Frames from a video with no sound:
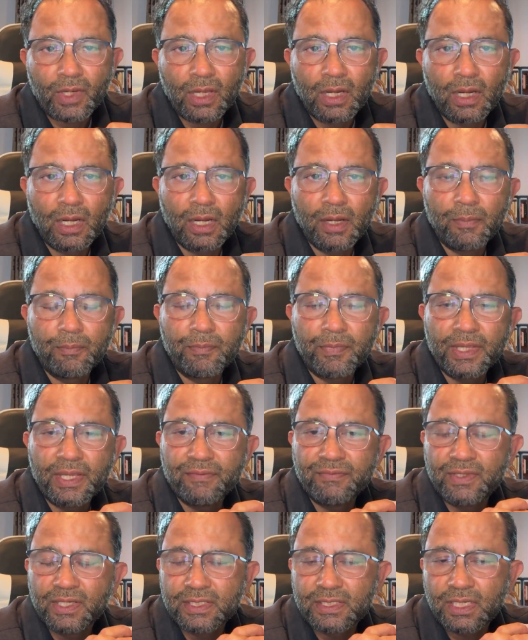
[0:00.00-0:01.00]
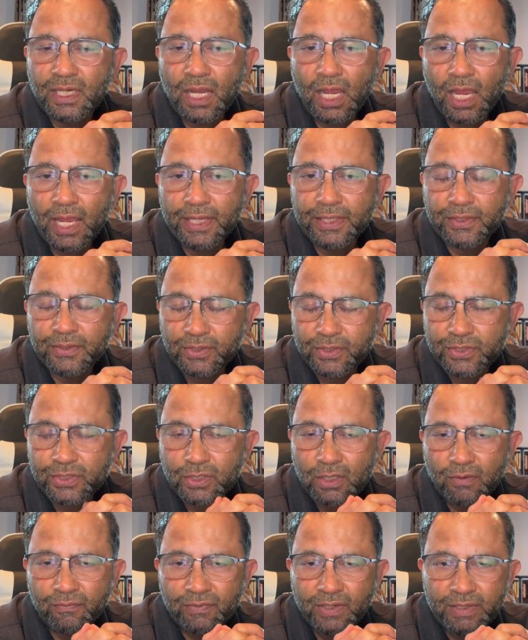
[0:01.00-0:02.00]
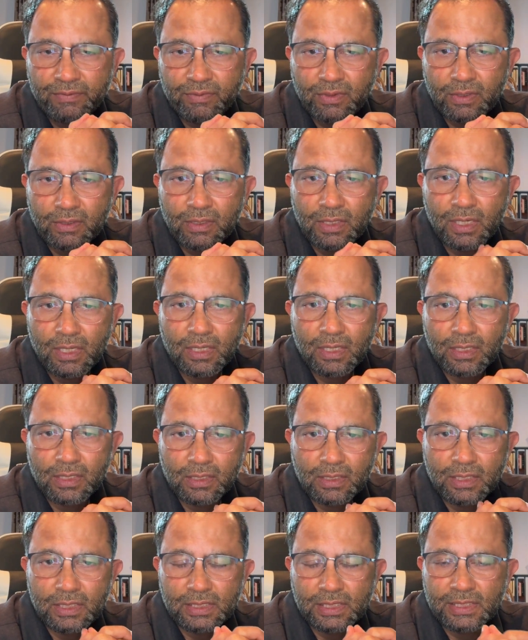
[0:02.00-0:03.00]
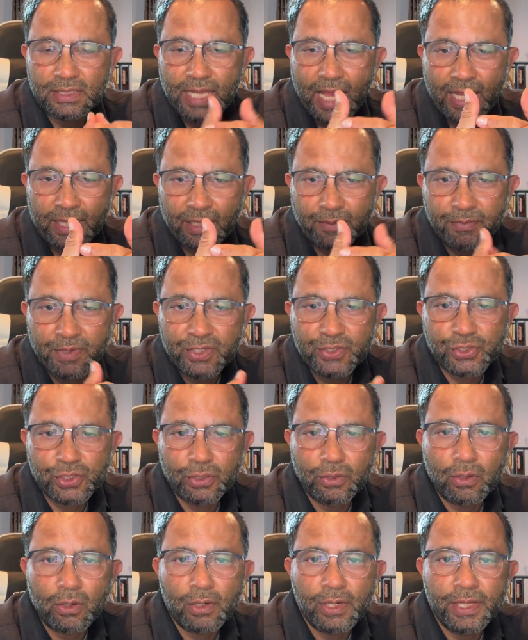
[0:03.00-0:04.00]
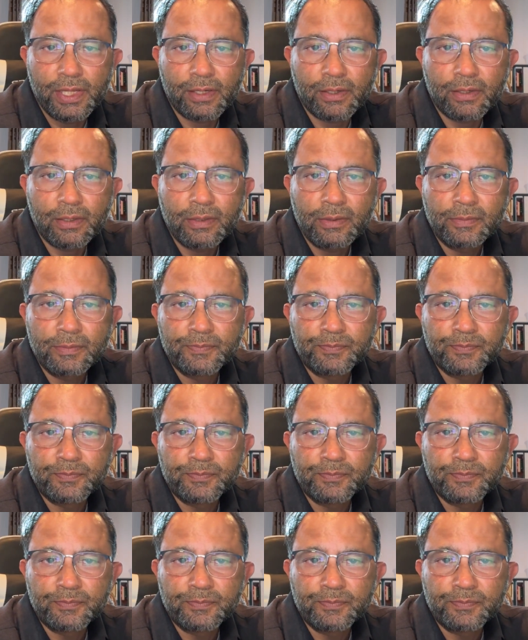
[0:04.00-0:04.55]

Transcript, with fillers: If there's a high risk of liver disease, I mentioned earlier,